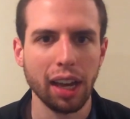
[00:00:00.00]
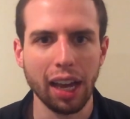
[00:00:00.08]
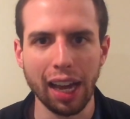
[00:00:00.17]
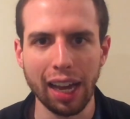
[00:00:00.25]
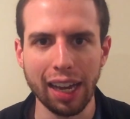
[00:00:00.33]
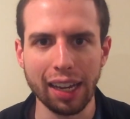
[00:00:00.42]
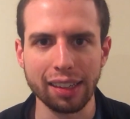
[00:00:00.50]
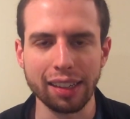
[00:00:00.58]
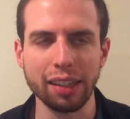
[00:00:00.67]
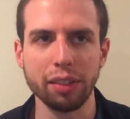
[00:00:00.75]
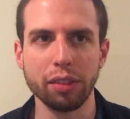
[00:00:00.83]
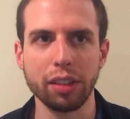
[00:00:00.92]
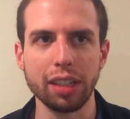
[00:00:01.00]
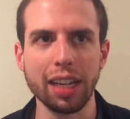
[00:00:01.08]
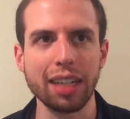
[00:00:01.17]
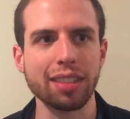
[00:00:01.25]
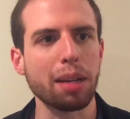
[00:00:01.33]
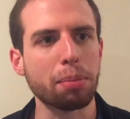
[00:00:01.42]
and the
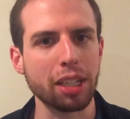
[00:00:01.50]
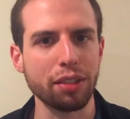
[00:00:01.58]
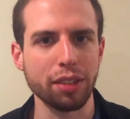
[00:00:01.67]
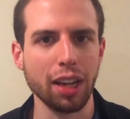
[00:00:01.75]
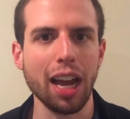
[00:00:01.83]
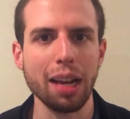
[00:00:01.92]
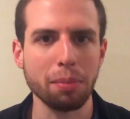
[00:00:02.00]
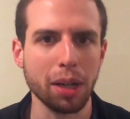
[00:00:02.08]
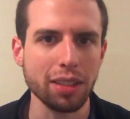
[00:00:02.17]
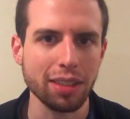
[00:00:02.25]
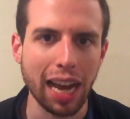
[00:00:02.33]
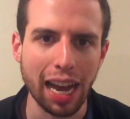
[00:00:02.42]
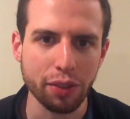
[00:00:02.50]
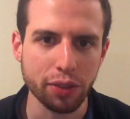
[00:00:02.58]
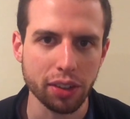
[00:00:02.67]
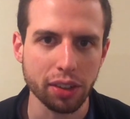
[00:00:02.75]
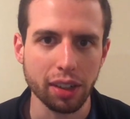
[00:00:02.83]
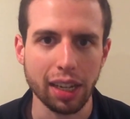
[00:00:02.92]
next, I believe, 9 months
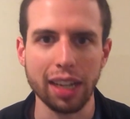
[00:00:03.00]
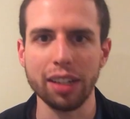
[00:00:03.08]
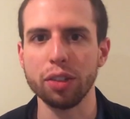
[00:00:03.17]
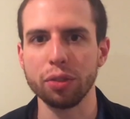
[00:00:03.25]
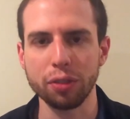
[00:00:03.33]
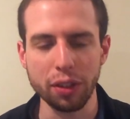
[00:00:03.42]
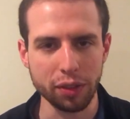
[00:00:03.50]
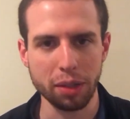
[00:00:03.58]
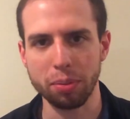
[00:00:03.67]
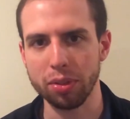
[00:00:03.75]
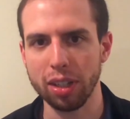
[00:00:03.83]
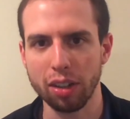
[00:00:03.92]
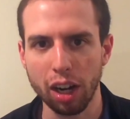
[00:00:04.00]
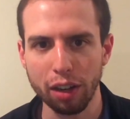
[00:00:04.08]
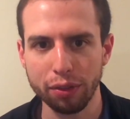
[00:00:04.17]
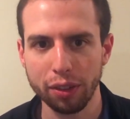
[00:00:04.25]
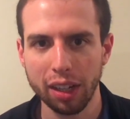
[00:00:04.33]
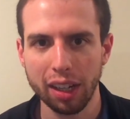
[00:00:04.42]
after, it is 50% off.